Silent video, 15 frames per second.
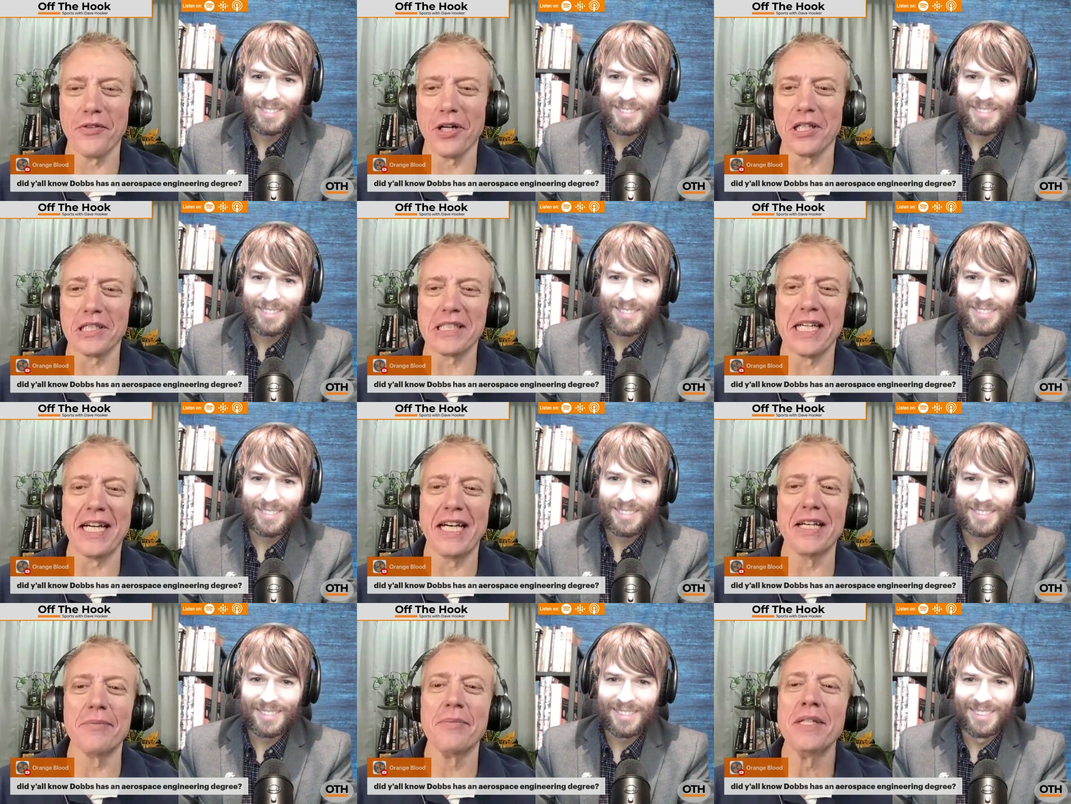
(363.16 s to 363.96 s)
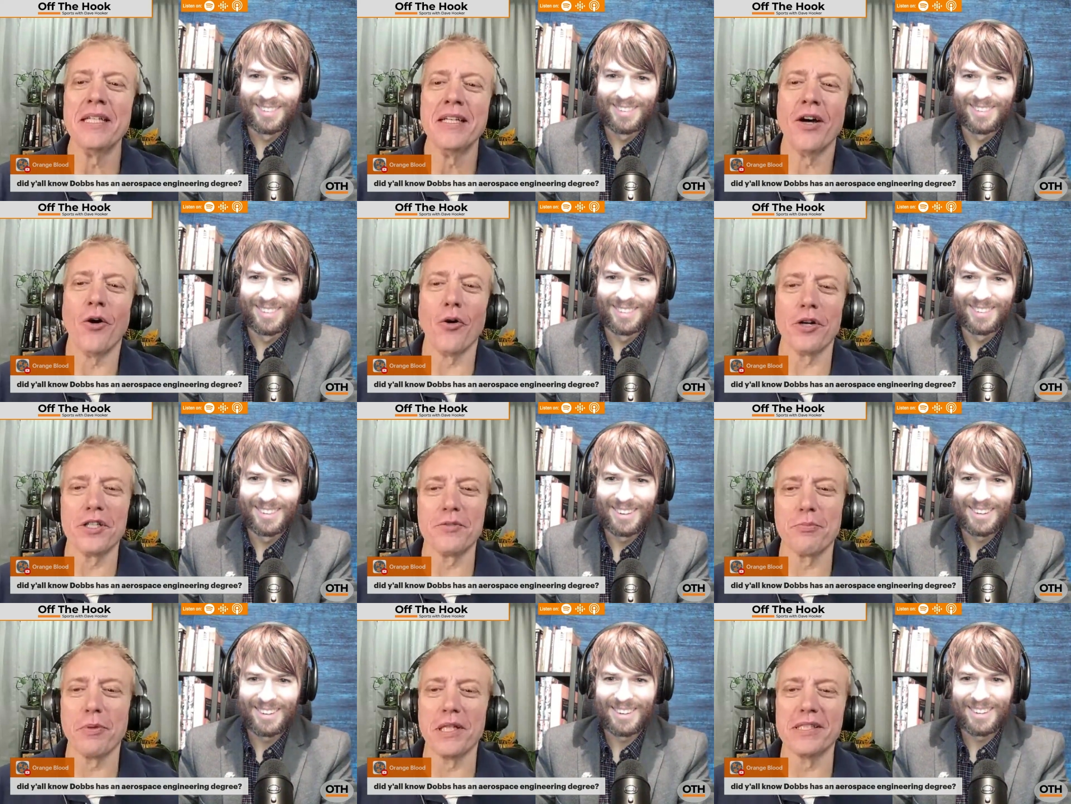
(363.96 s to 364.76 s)
Speaker 1: of all time.
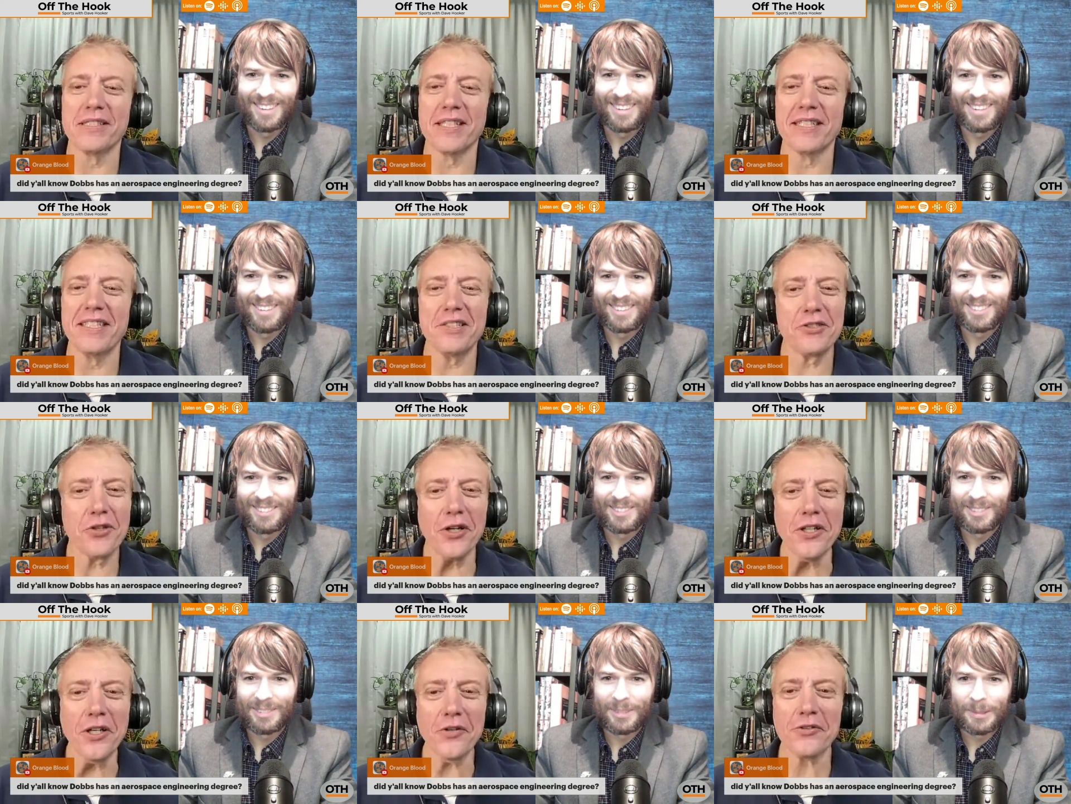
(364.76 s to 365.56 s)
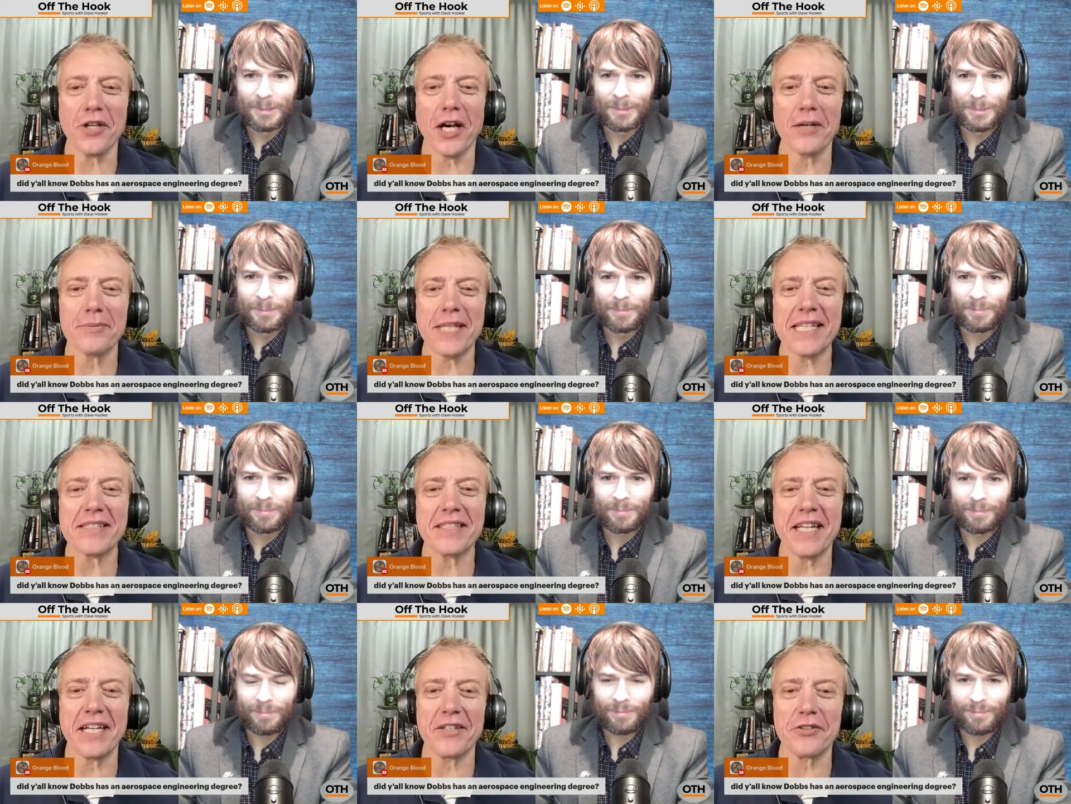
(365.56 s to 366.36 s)
Orange Blood said, Did y'all know Dobbs has
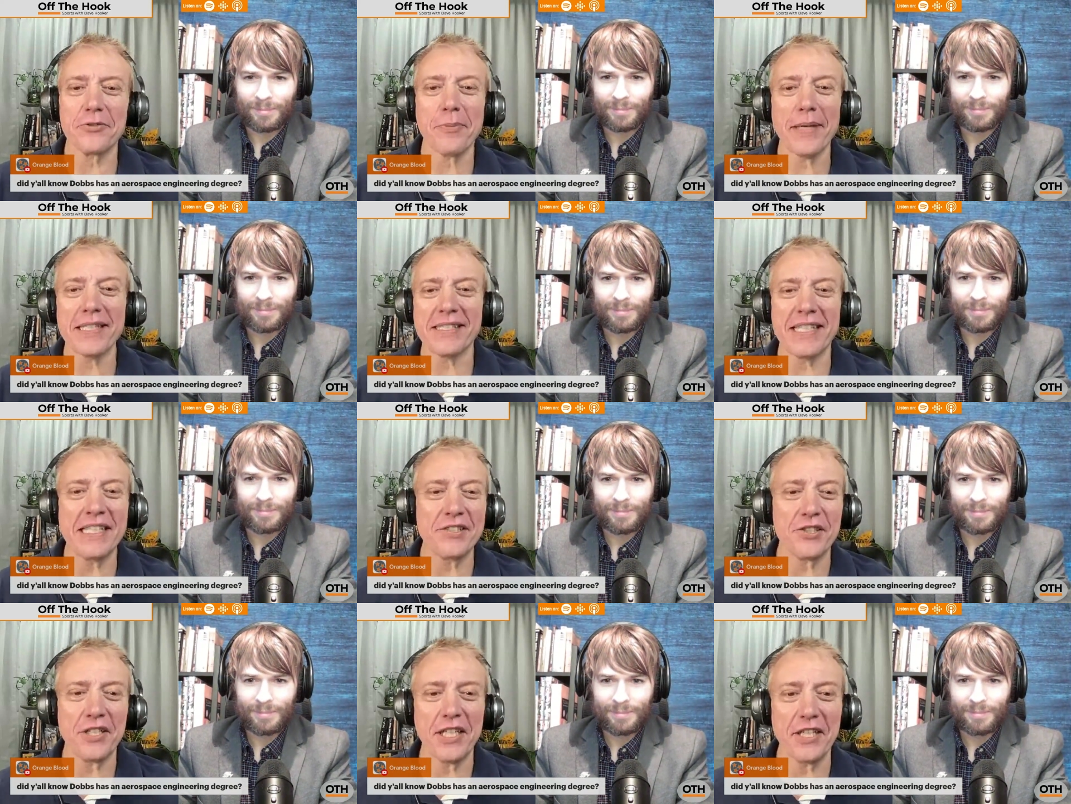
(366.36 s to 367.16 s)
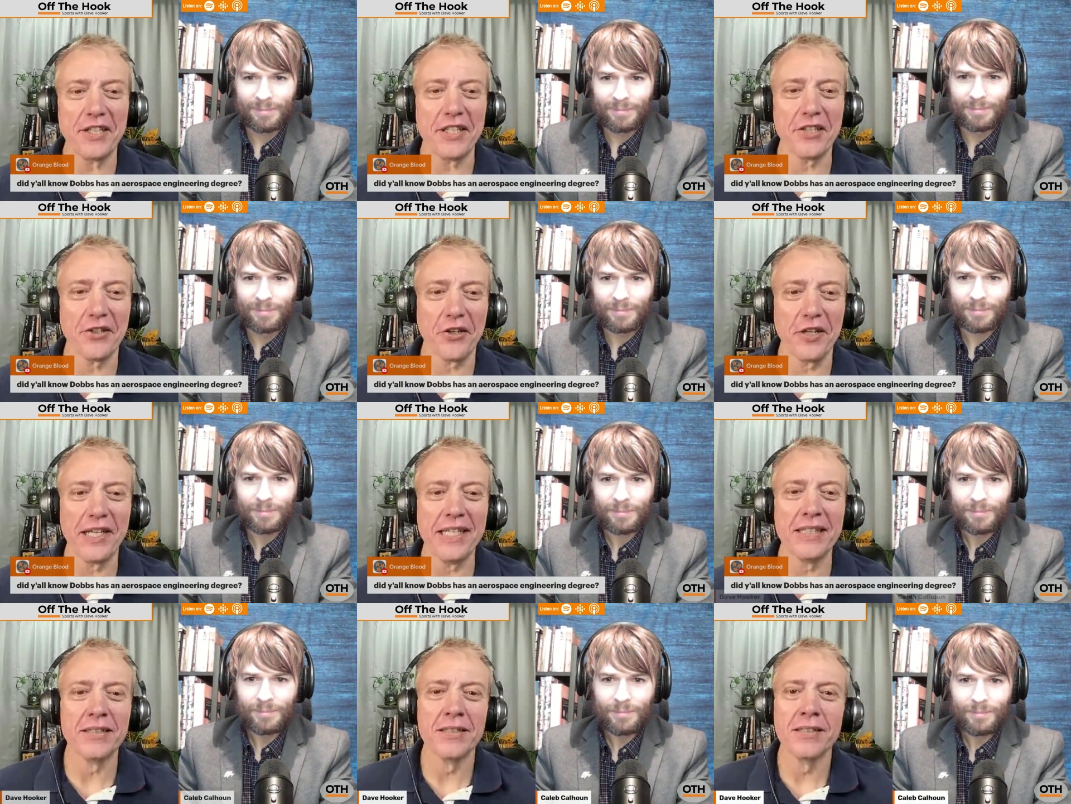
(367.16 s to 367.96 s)
an aerospace engineering
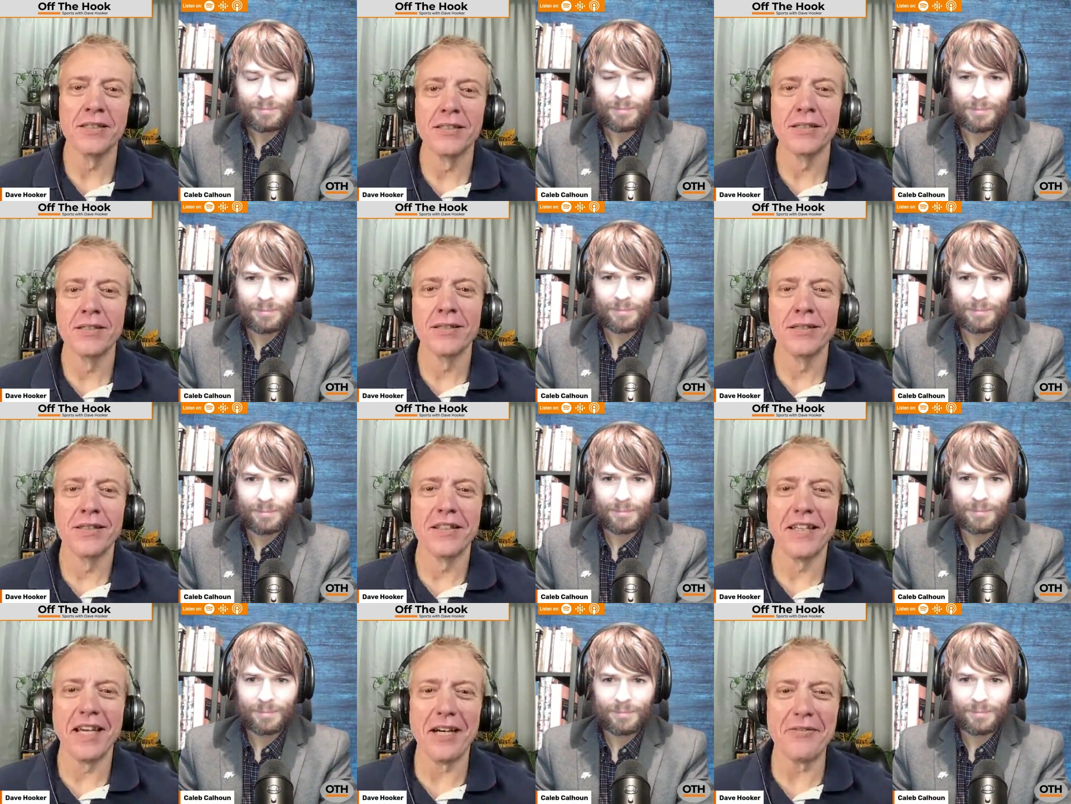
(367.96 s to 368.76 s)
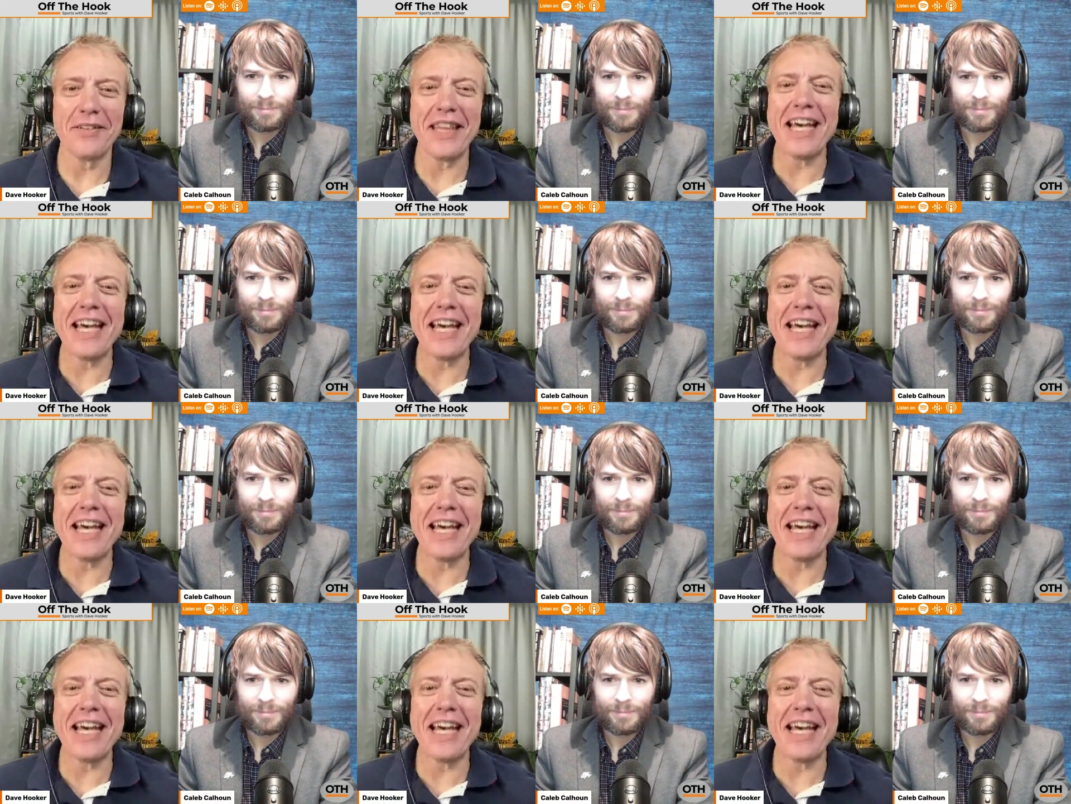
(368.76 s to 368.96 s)
degree? I mean,